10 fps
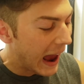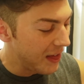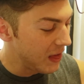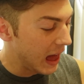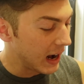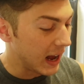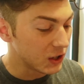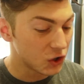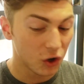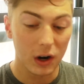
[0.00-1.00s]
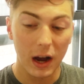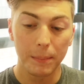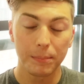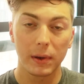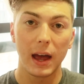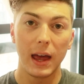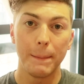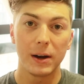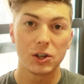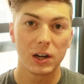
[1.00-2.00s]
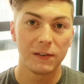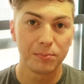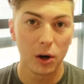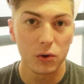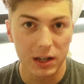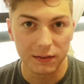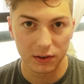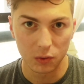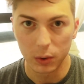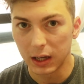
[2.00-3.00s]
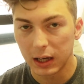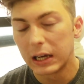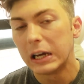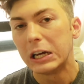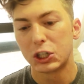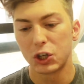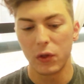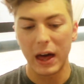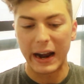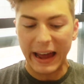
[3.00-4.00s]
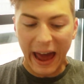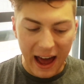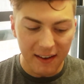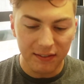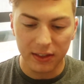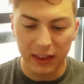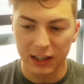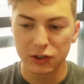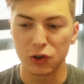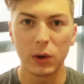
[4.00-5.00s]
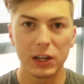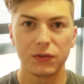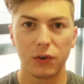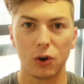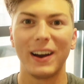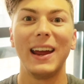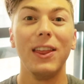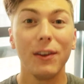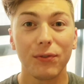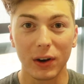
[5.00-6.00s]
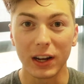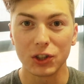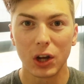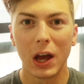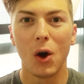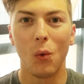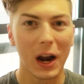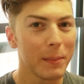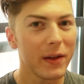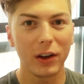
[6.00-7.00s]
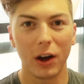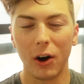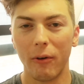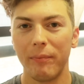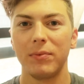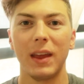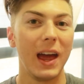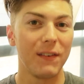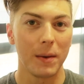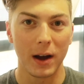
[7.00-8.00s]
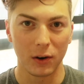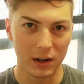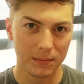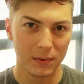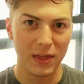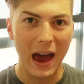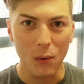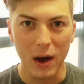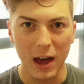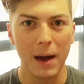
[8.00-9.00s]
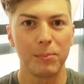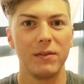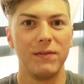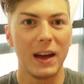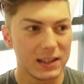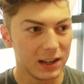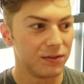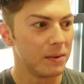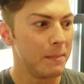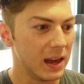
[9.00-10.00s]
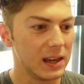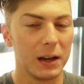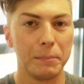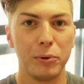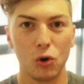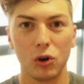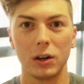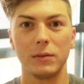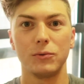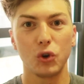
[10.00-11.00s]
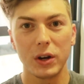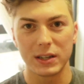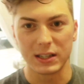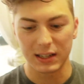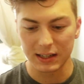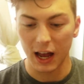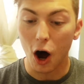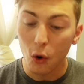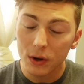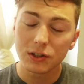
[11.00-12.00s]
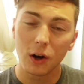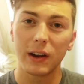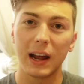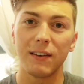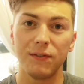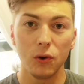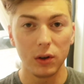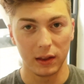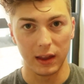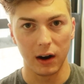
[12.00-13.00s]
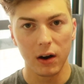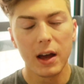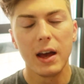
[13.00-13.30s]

And then I store up a bunch of protein for the week so that I have things to reach for in the fridge when I'm on the go if I'm hungry. That way I'm prevented from making poor choices because I always know that I have food in there.